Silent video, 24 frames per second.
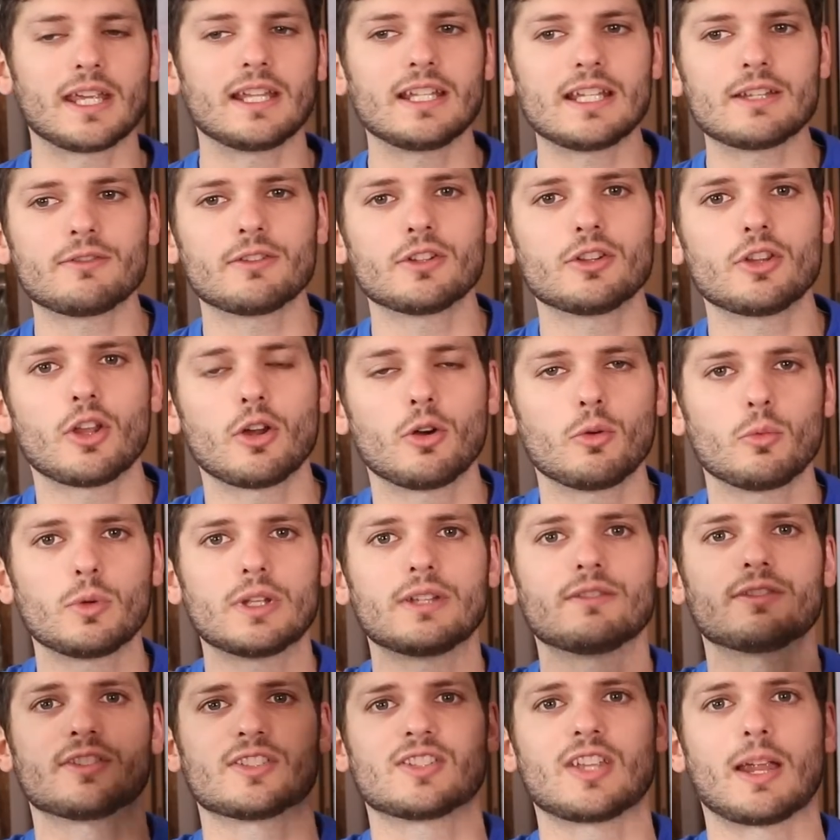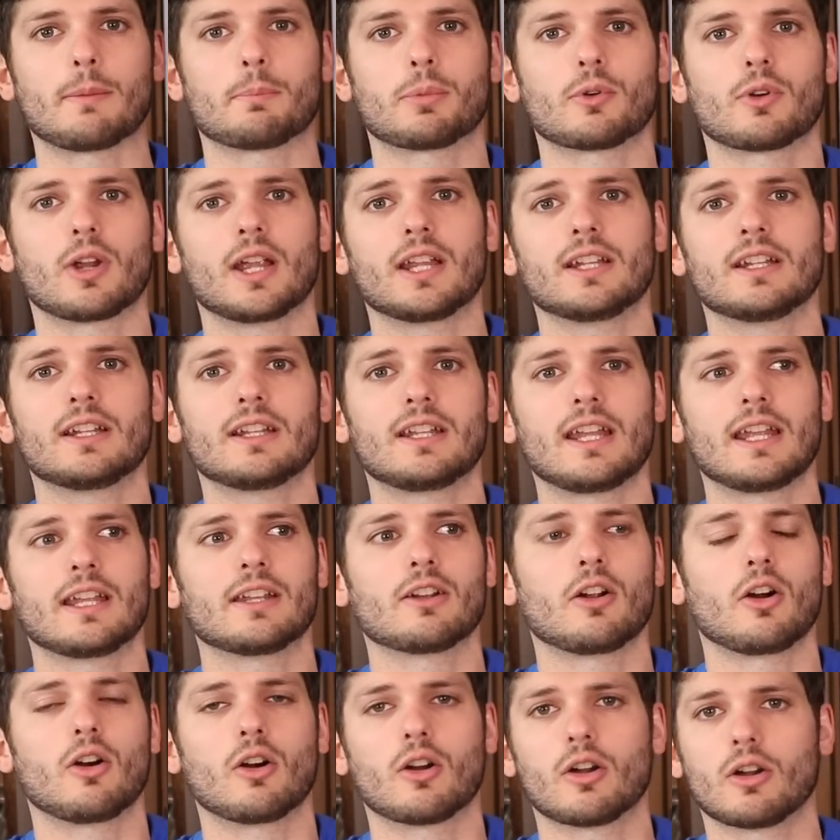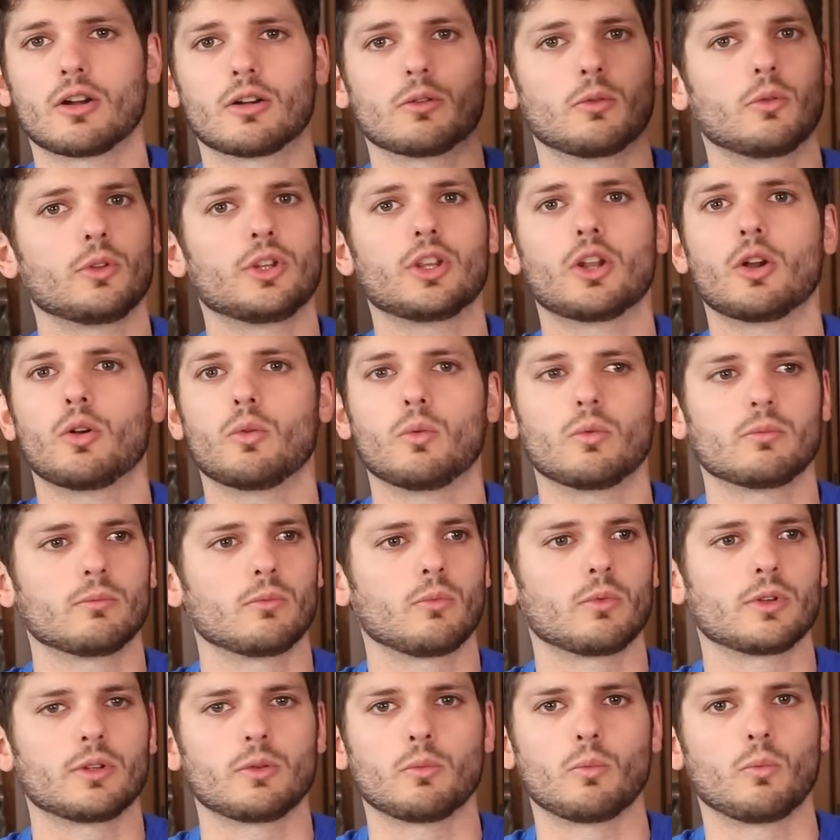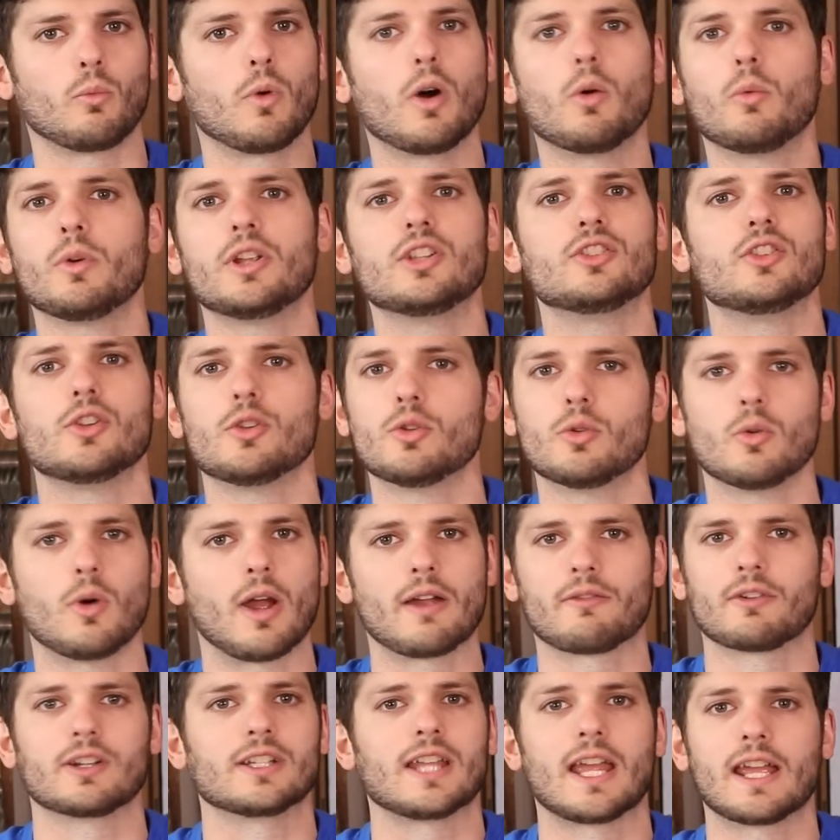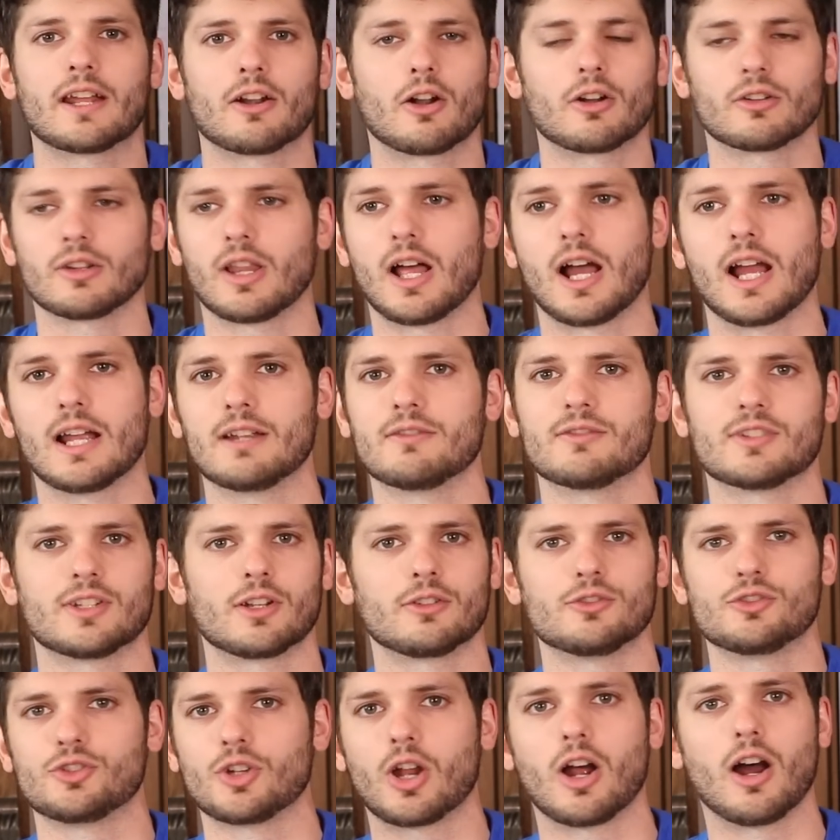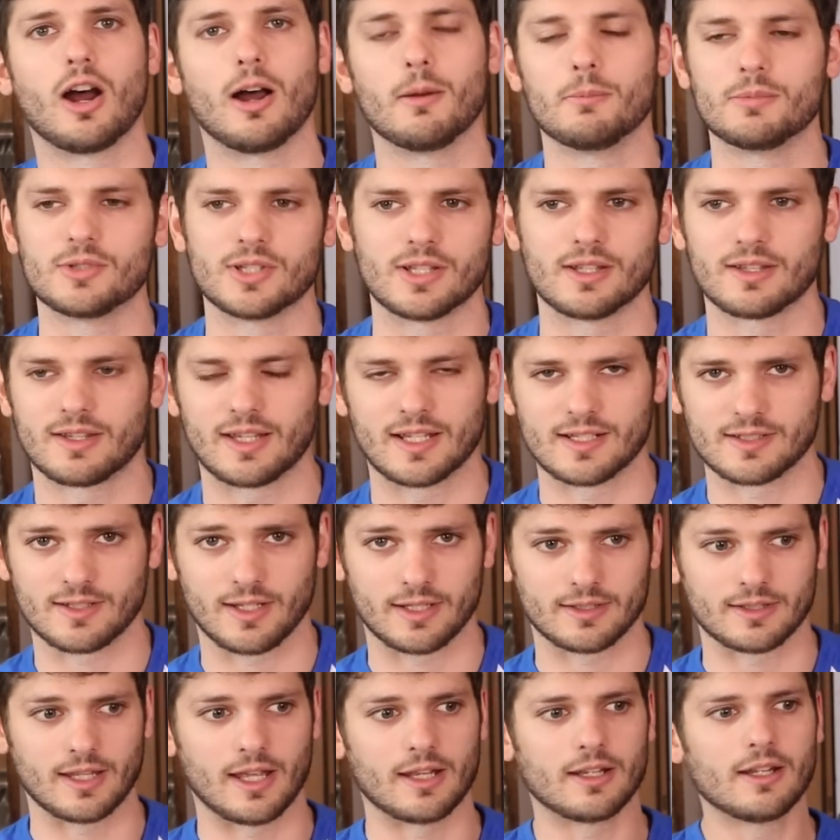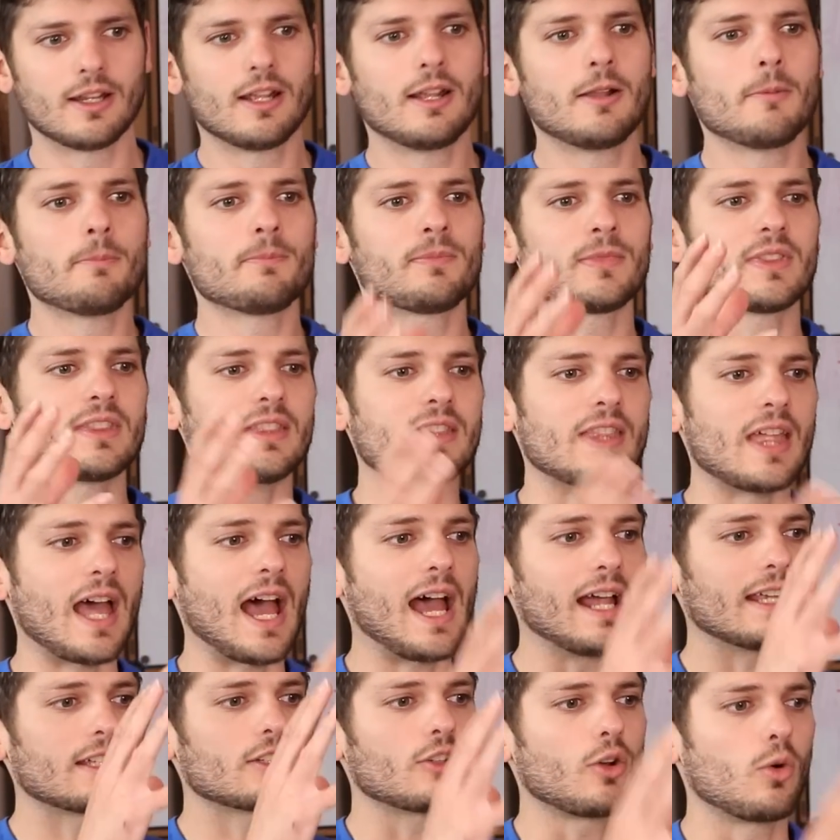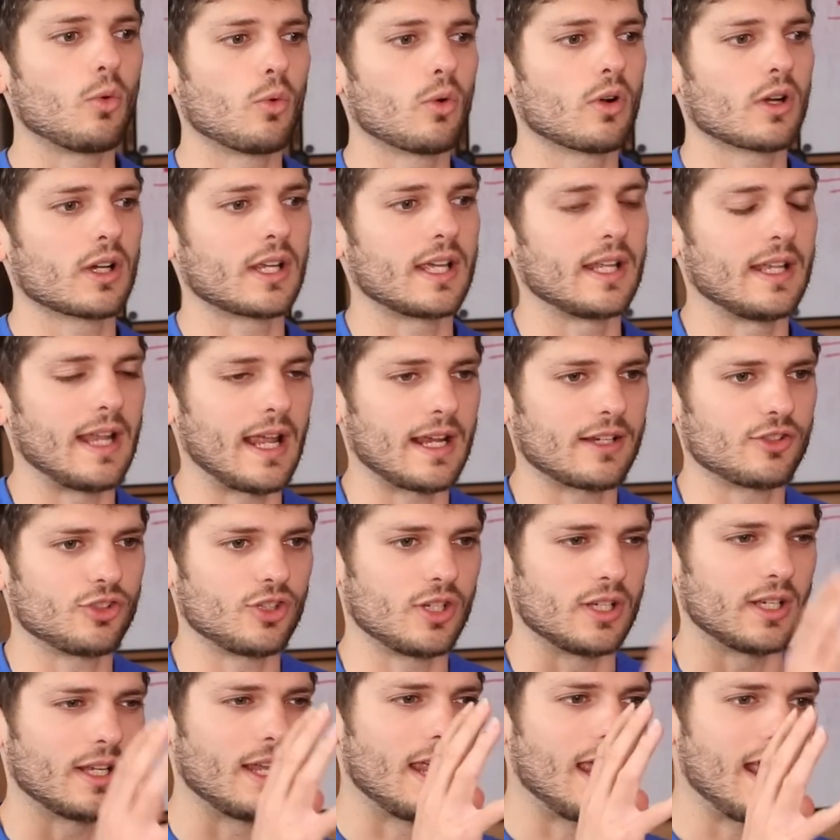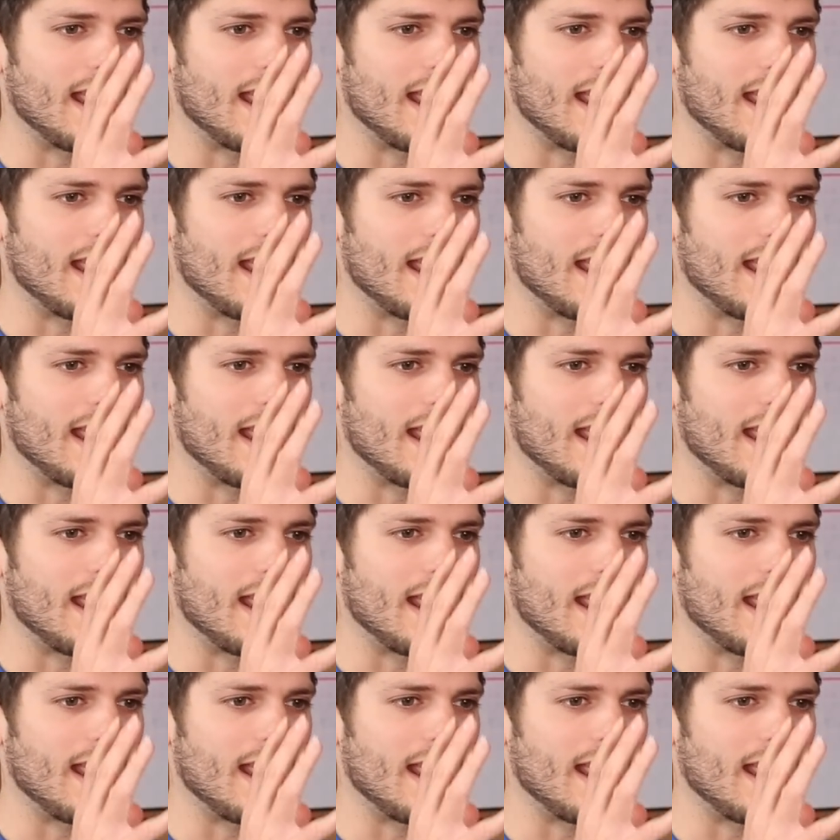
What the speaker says: And even though we've separated in our, what we do every day in our lives and jobs and things like that, that core connection